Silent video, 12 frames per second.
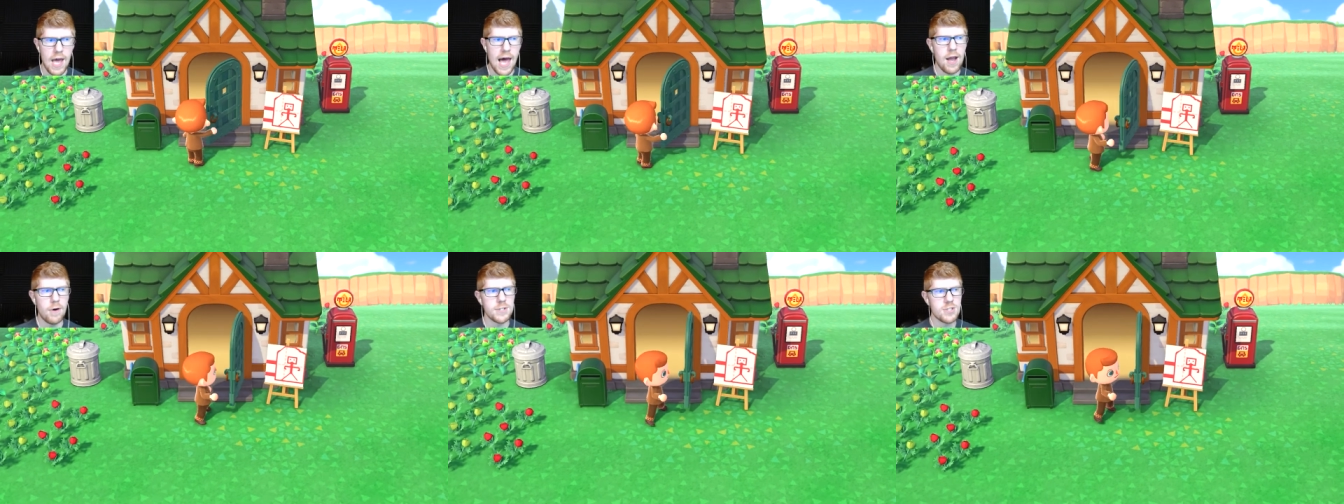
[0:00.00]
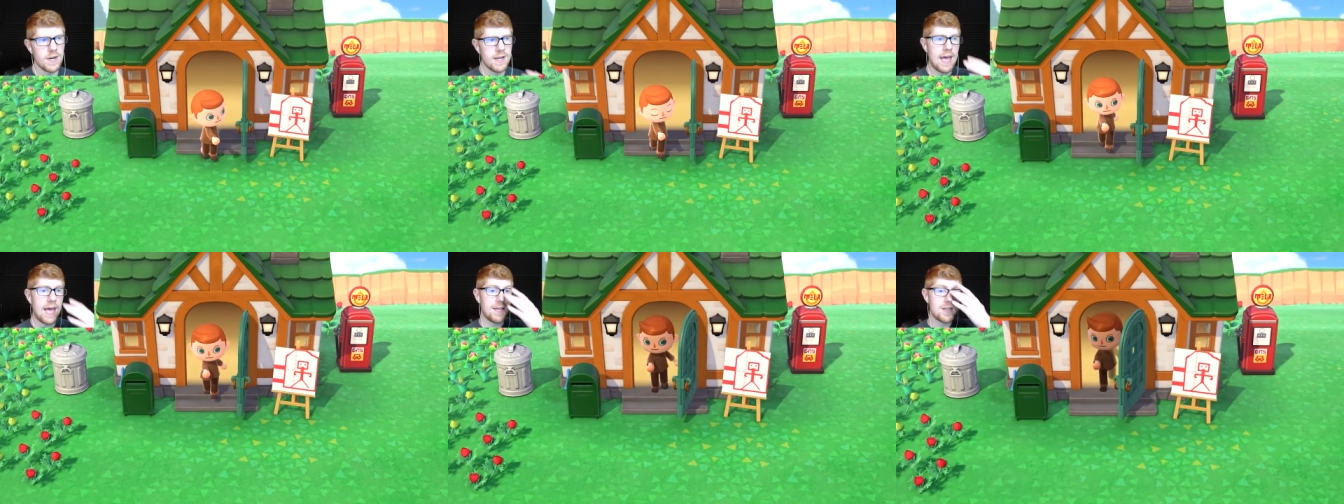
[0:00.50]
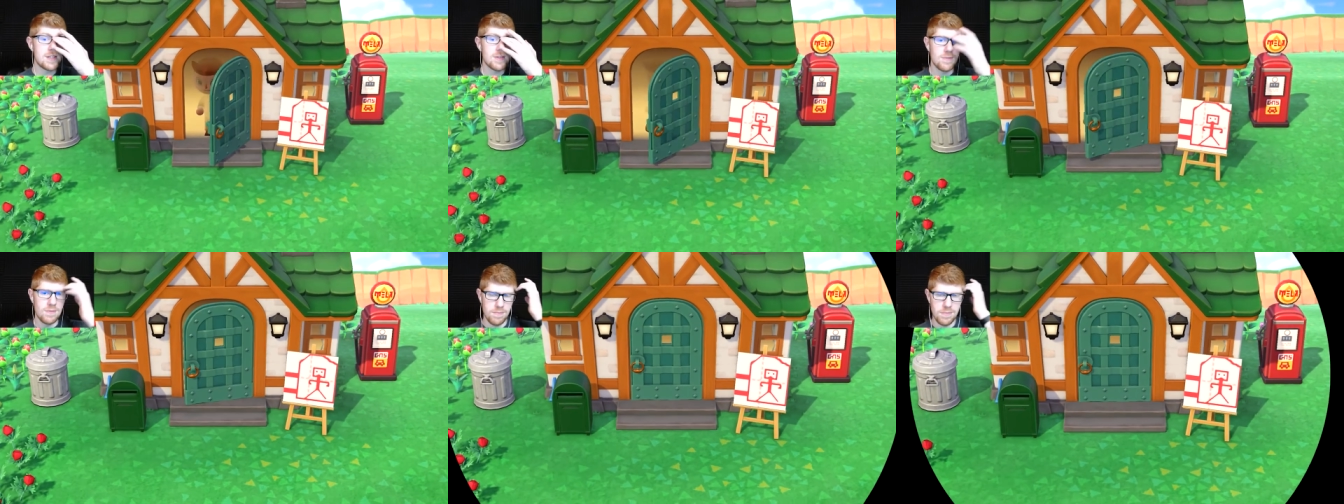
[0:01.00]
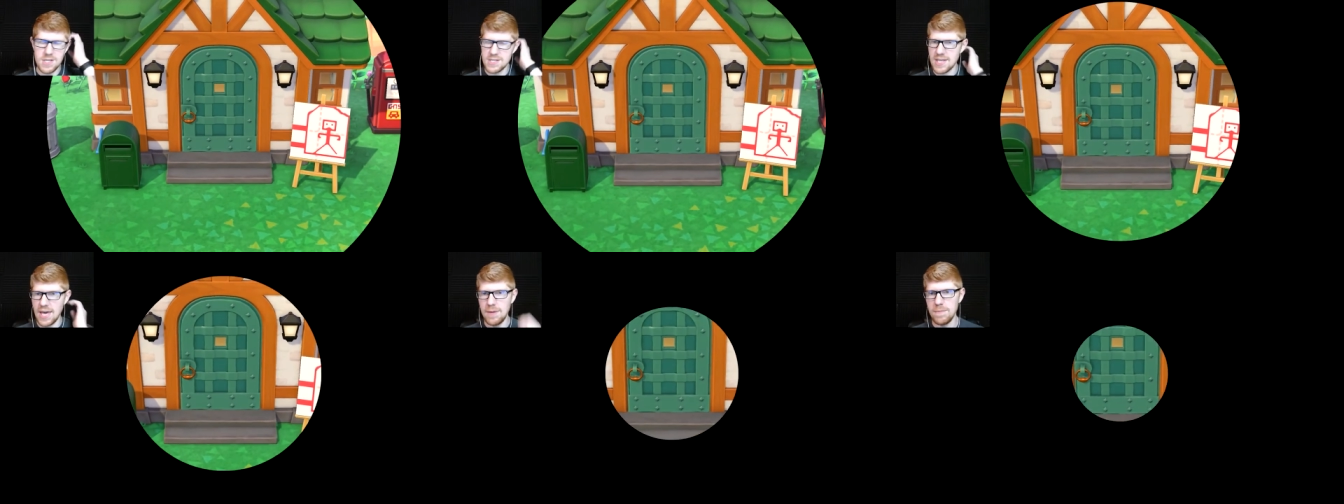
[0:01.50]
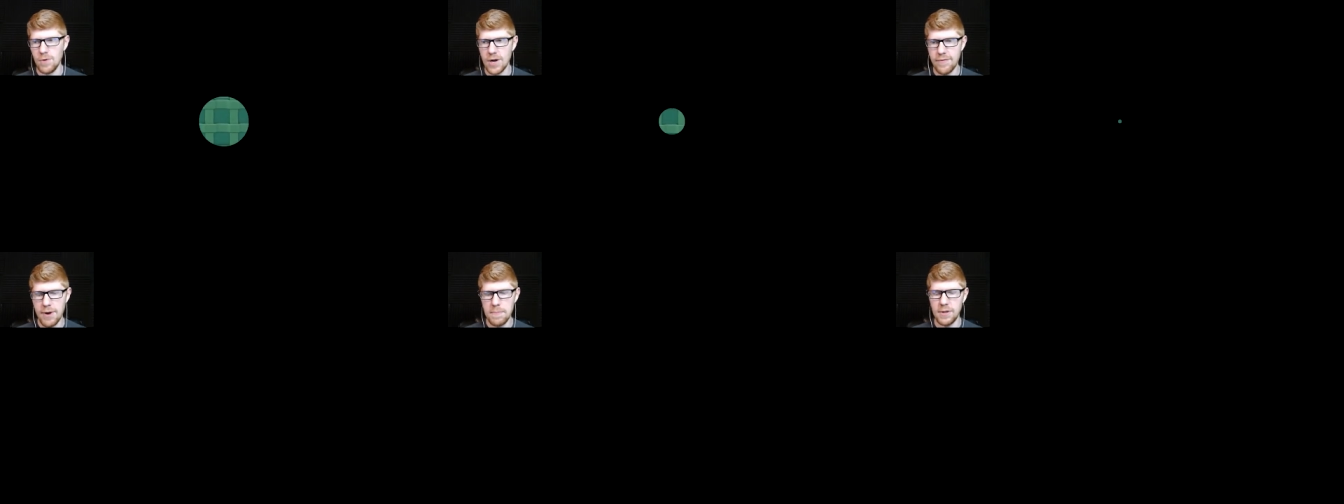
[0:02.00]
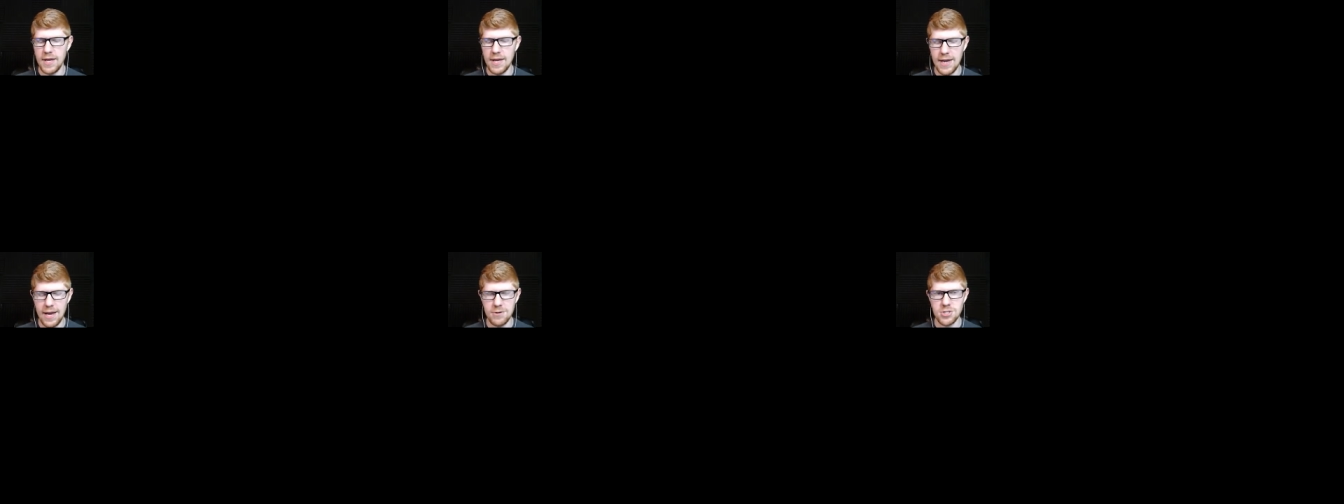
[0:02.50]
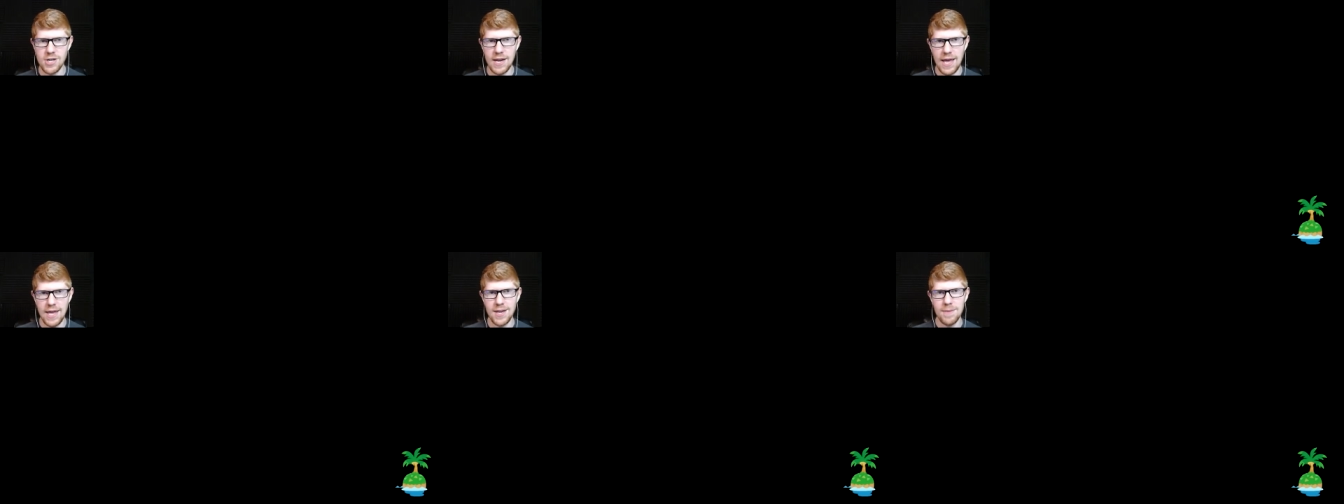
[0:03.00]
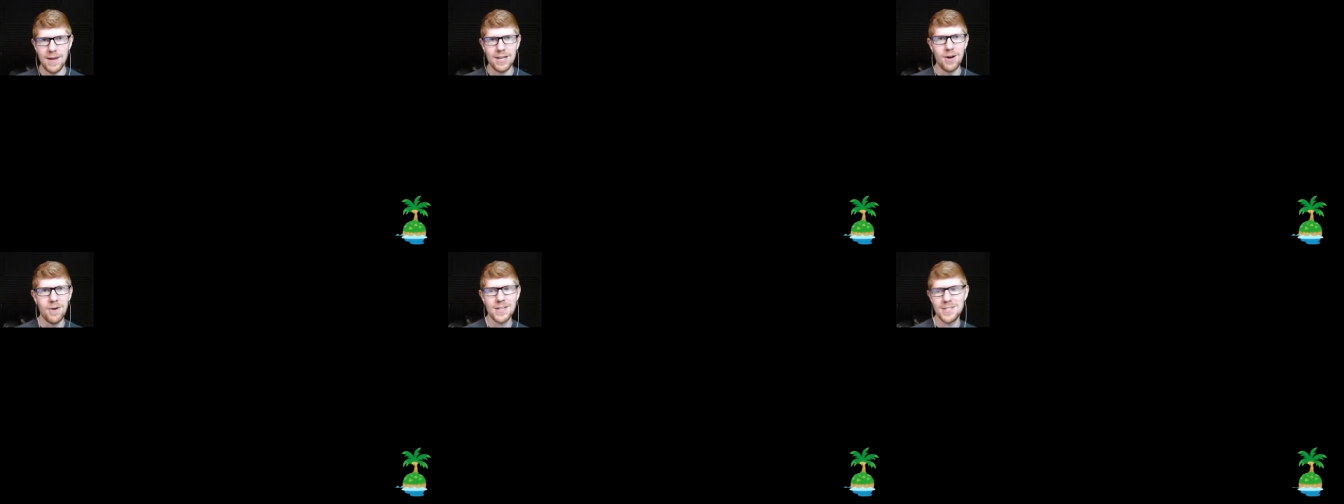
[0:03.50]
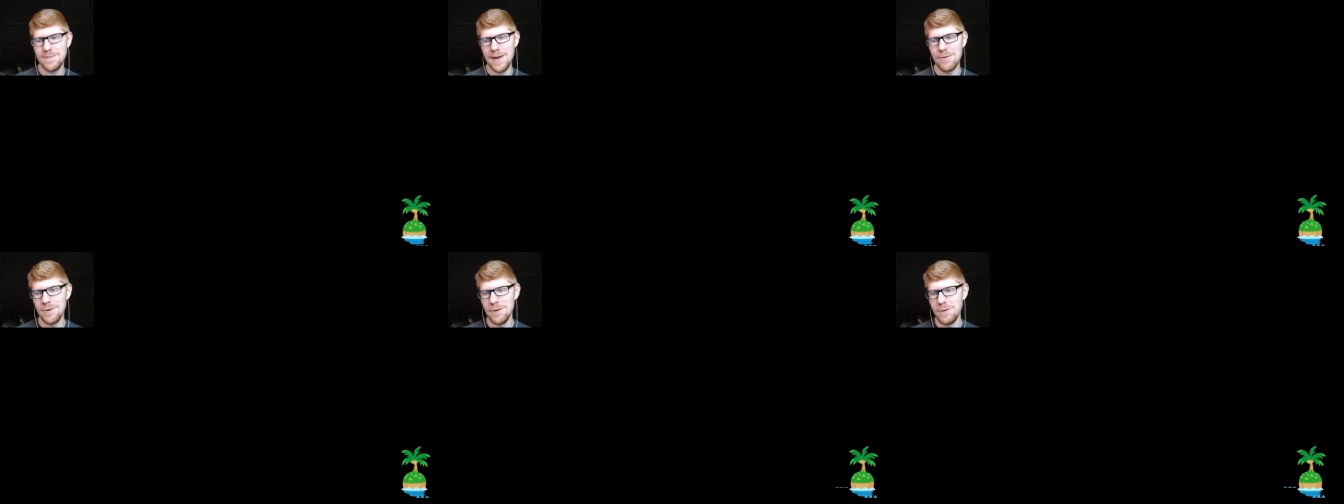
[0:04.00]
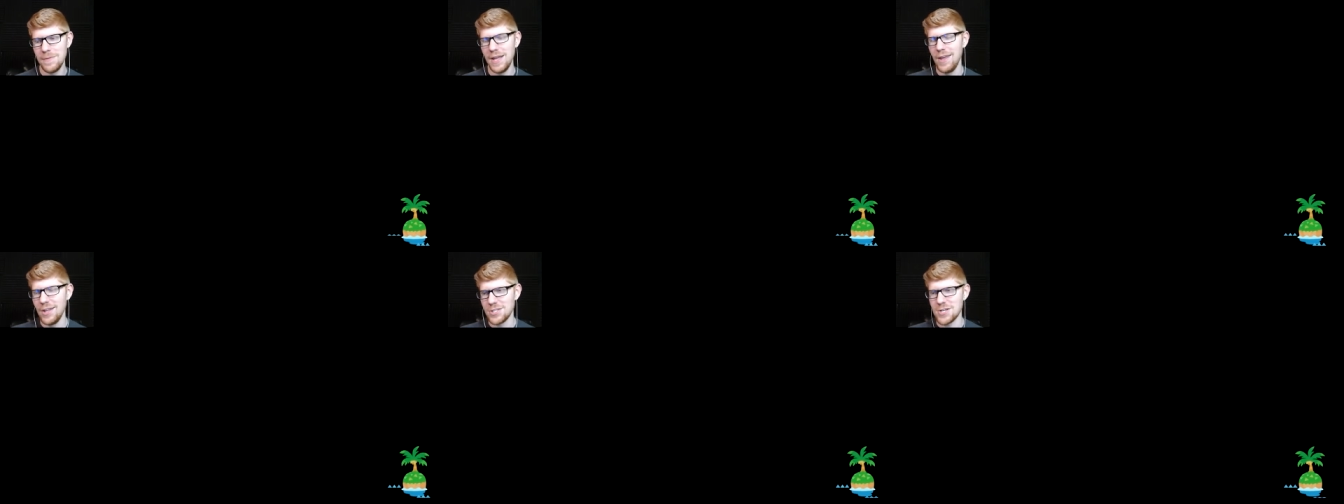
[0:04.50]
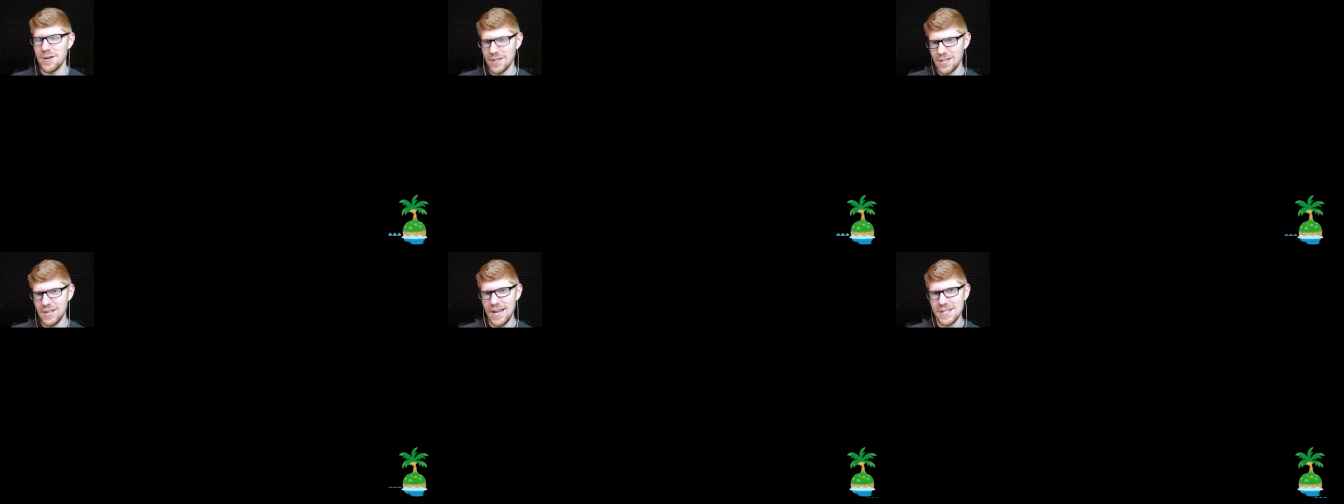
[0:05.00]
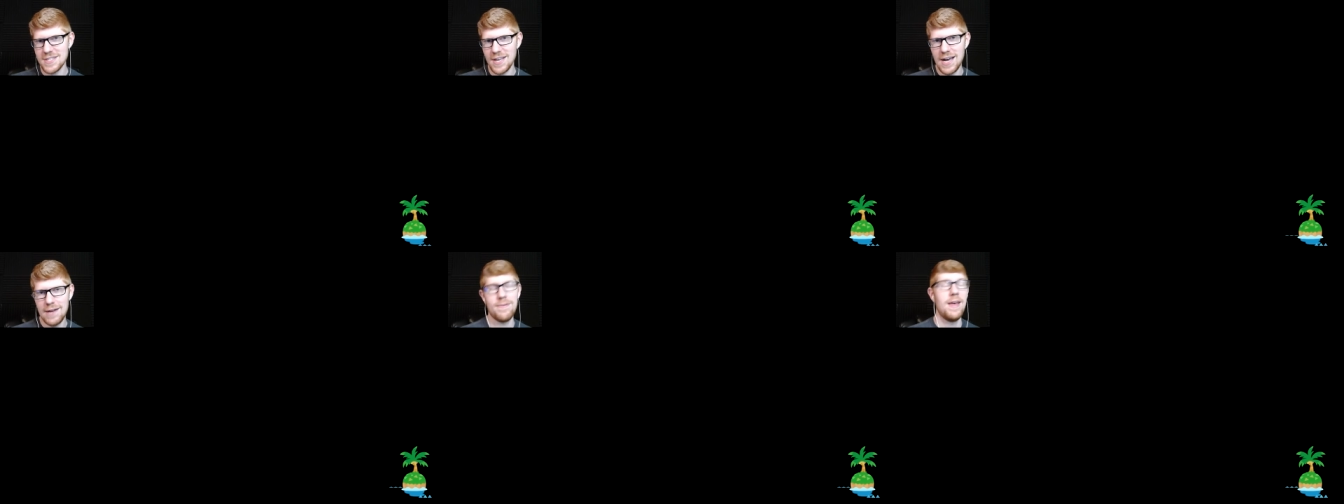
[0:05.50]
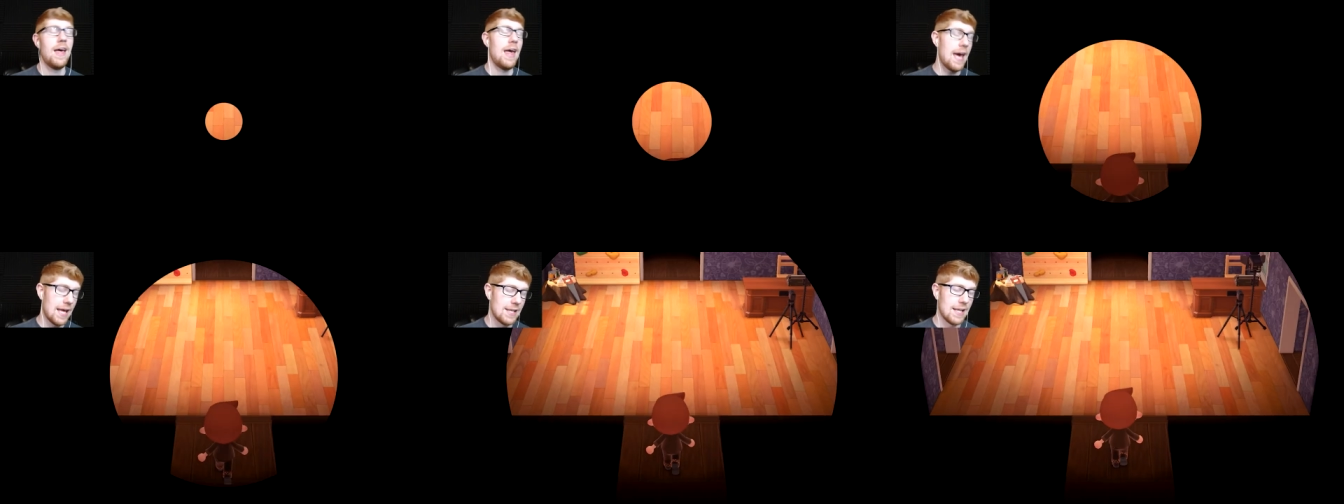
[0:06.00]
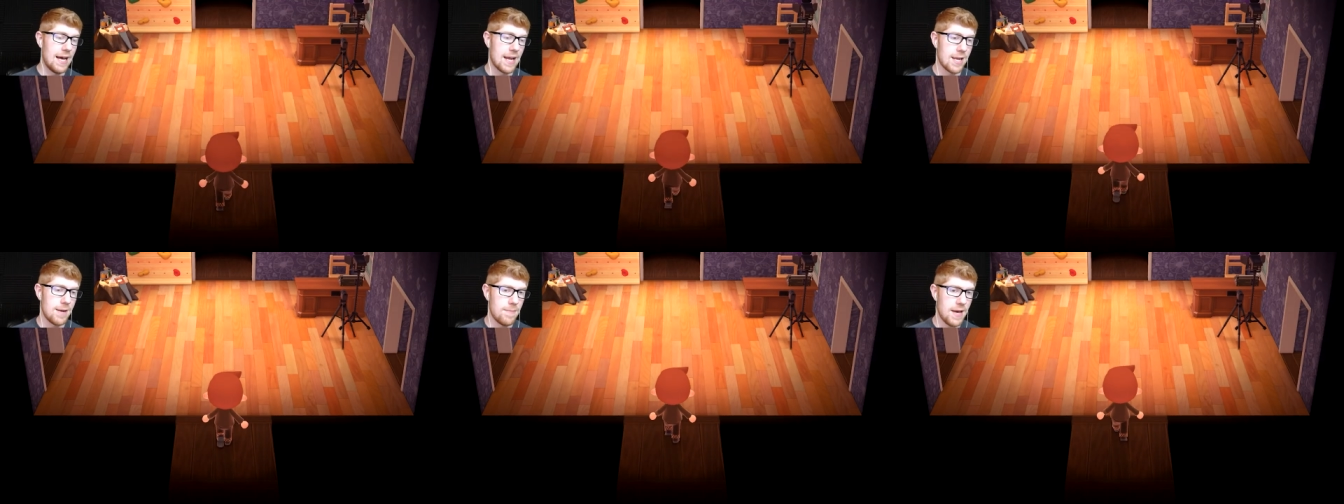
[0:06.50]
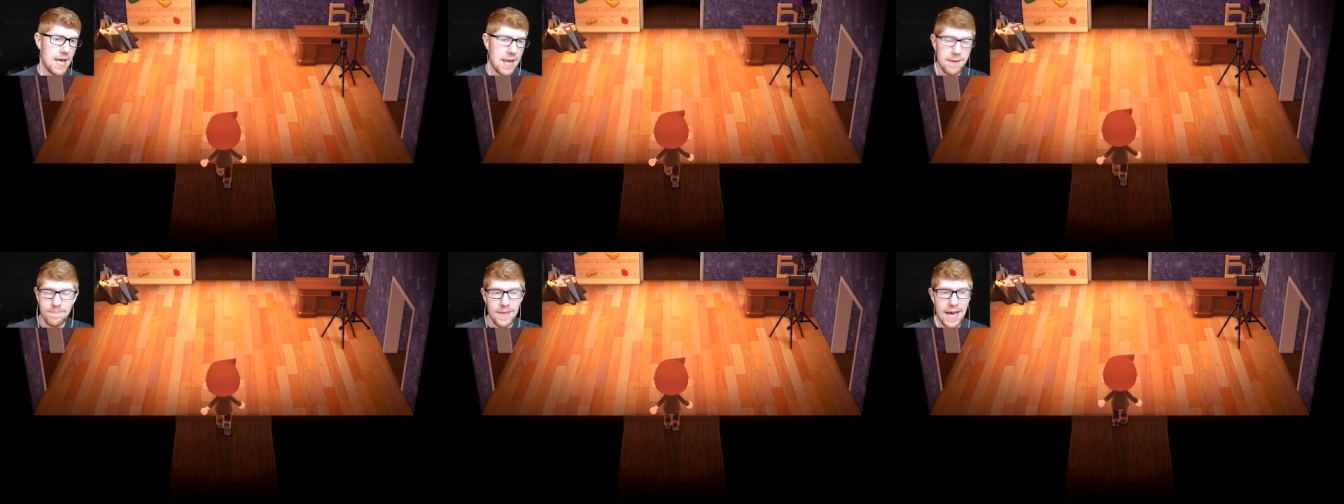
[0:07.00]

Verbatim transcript: I always try to end this game whenever I play it. I always try to end it by going to my room, turning the lights off, and lying in bed.